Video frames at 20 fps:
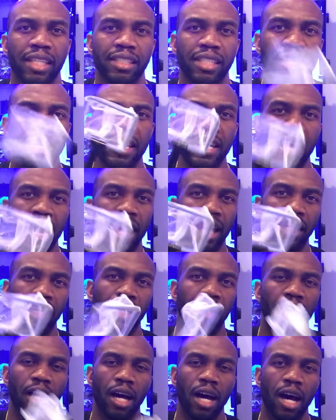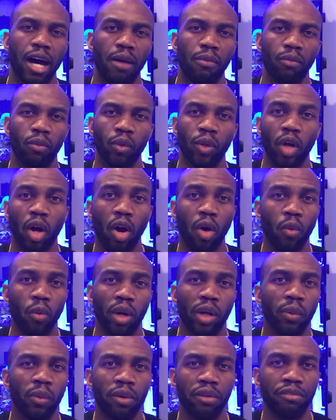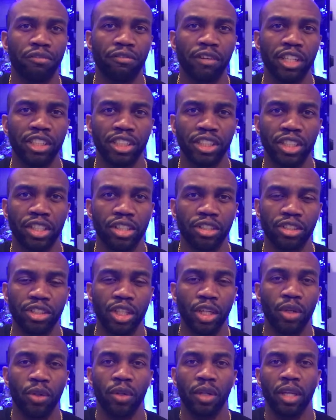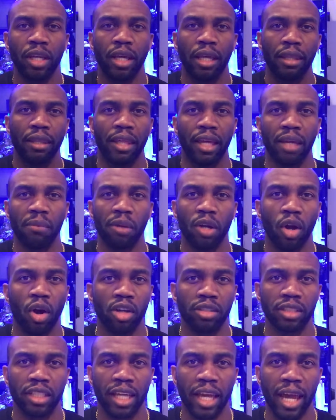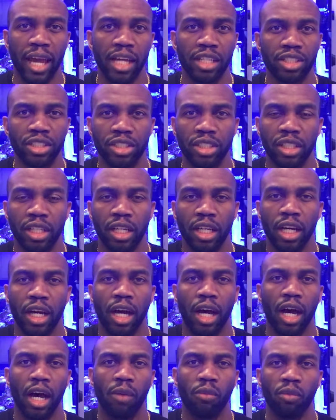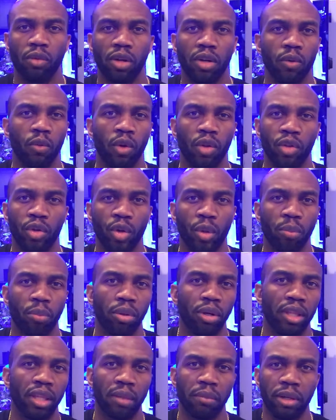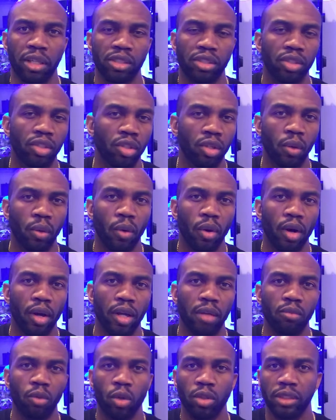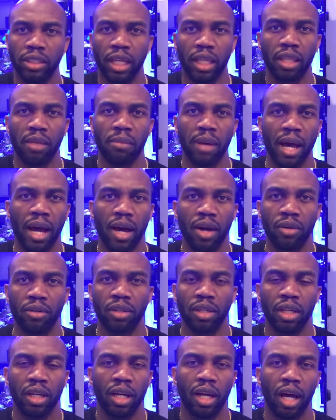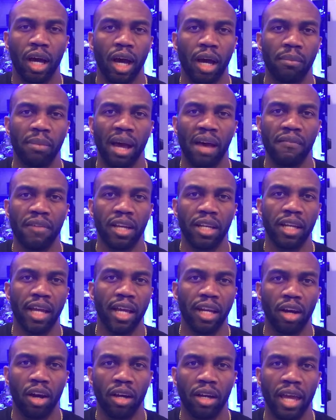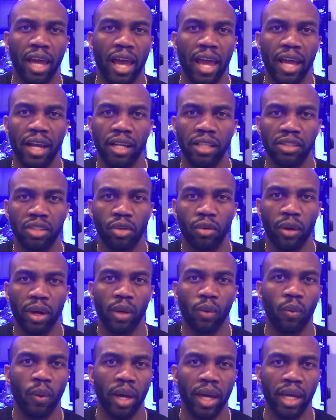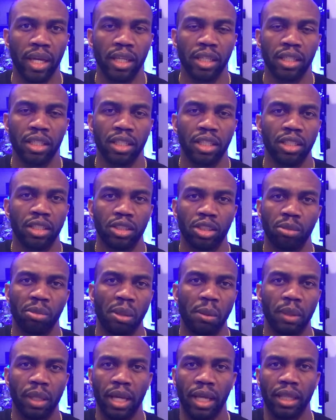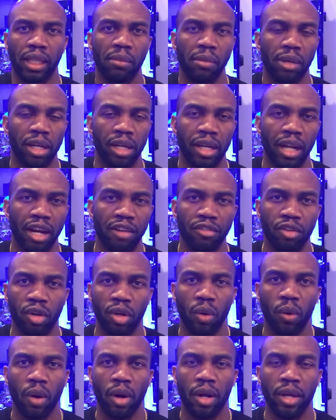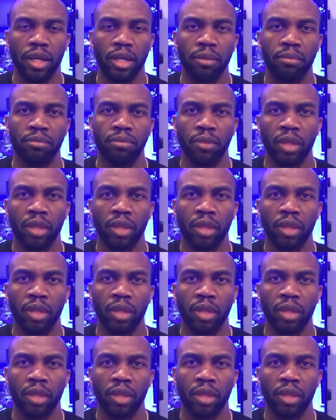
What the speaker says: a net. We are working with fish here, so they can be hard to catch. Whether you're putting them into your aquarium or taking them out, having a net on hand is a great way to be able to get them in and out of your aquarium.